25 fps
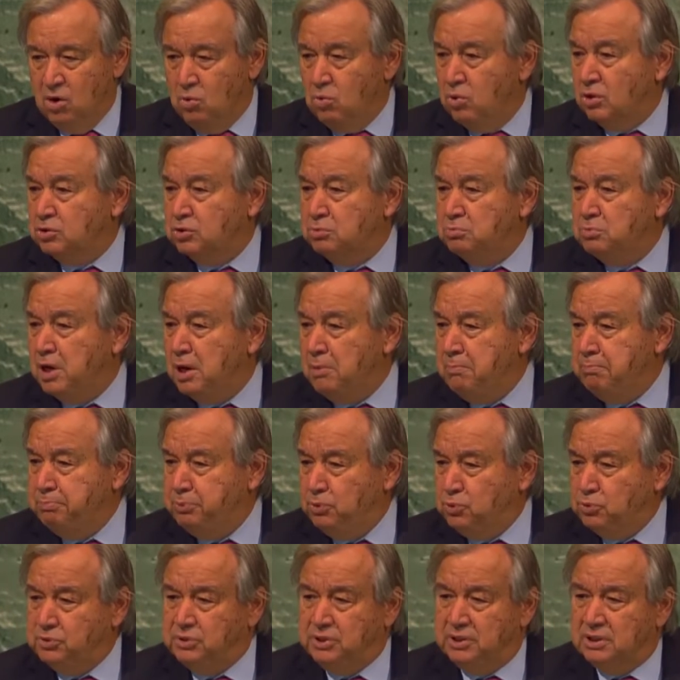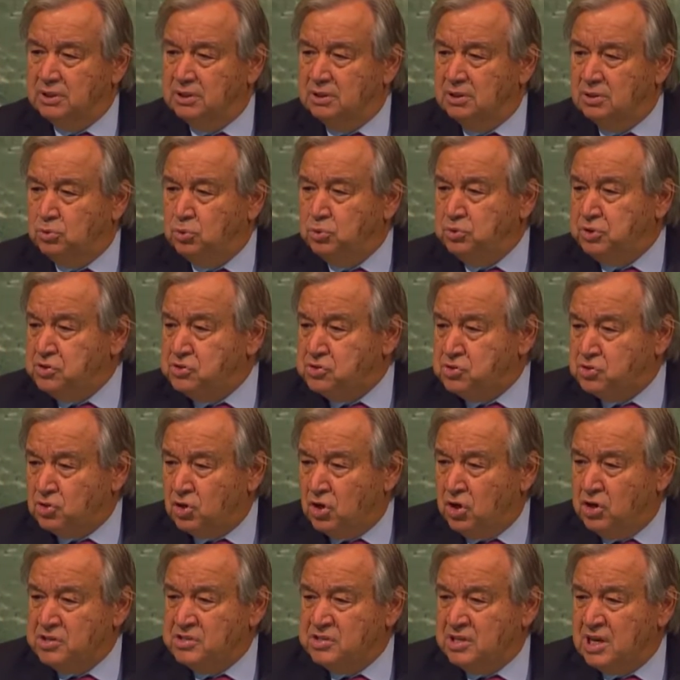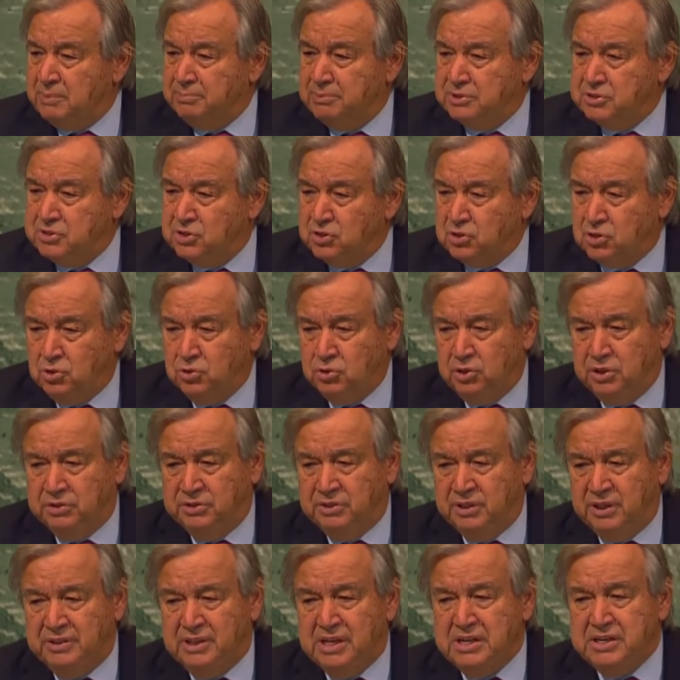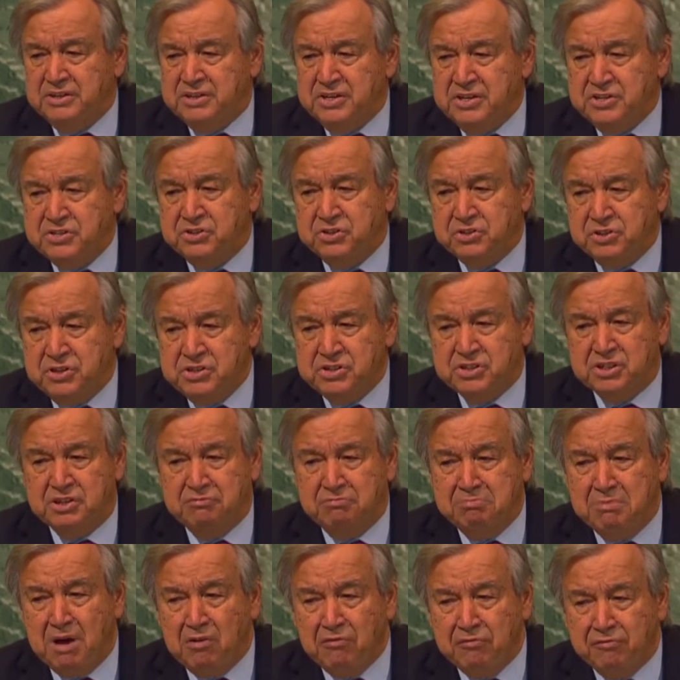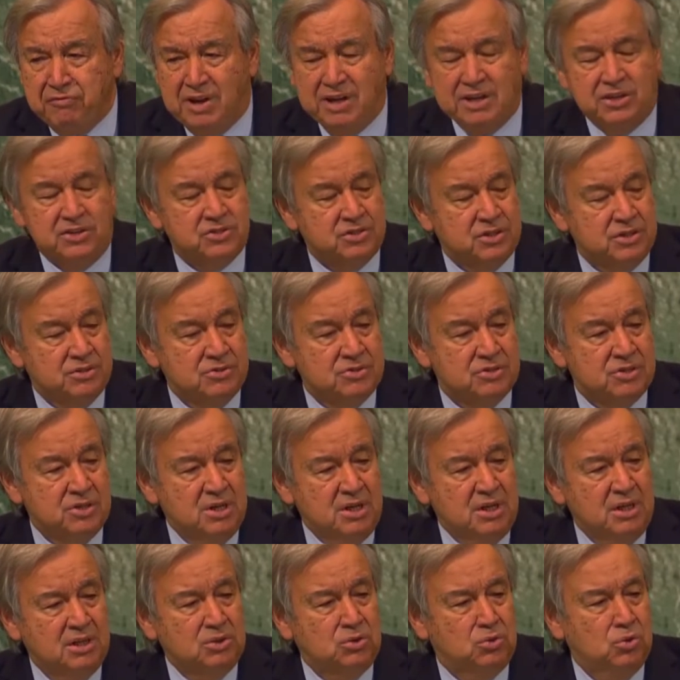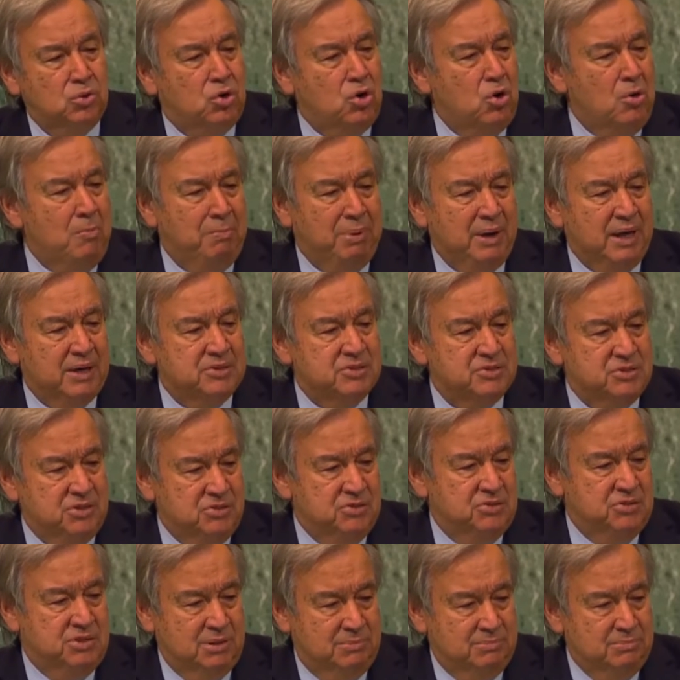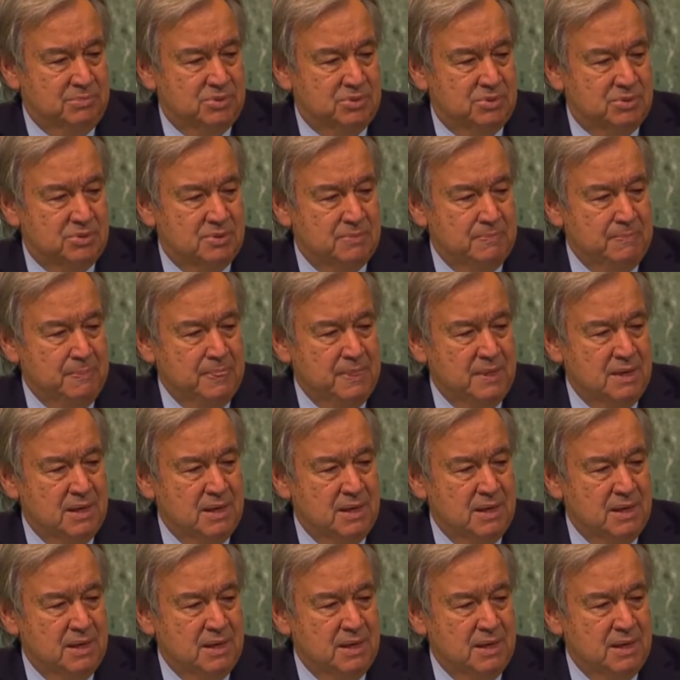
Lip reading: Quantum computing could destroy cybersecurity and increase the risk of malfunctions to complex systems.